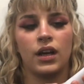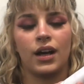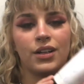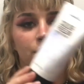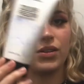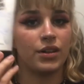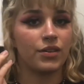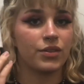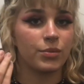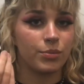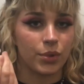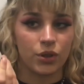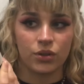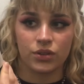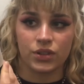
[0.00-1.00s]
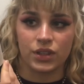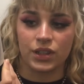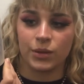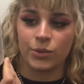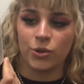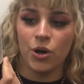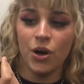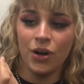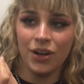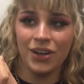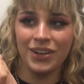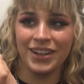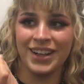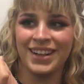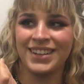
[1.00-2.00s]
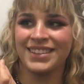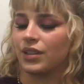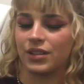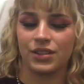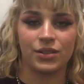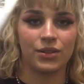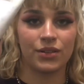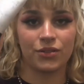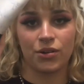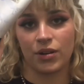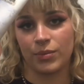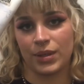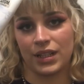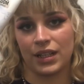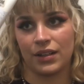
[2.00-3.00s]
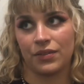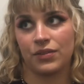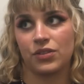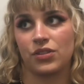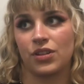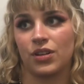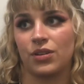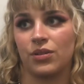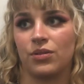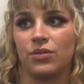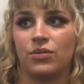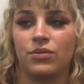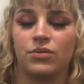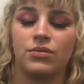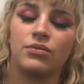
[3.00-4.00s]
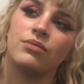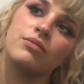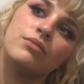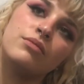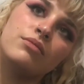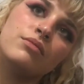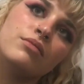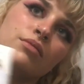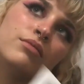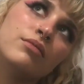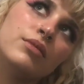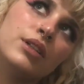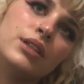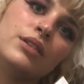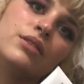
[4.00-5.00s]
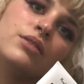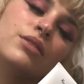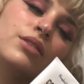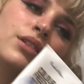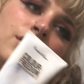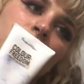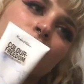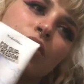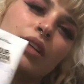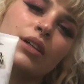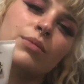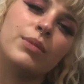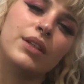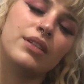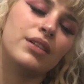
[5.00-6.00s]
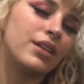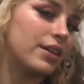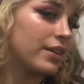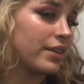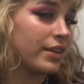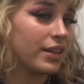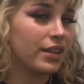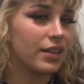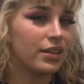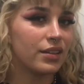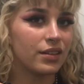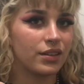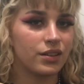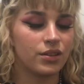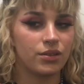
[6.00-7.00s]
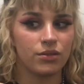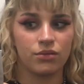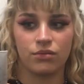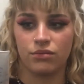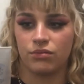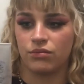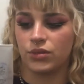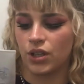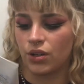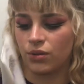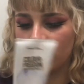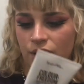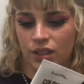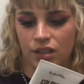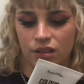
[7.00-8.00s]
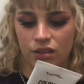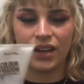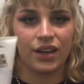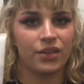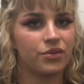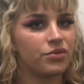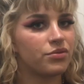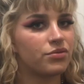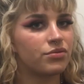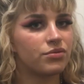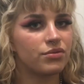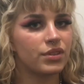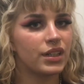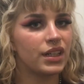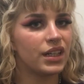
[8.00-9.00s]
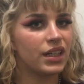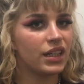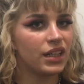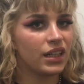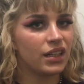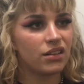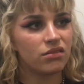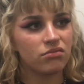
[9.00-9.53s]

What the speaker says: I don't have the box anymore. I still have quite a bit left, so it's recommended, I think, that you tone it every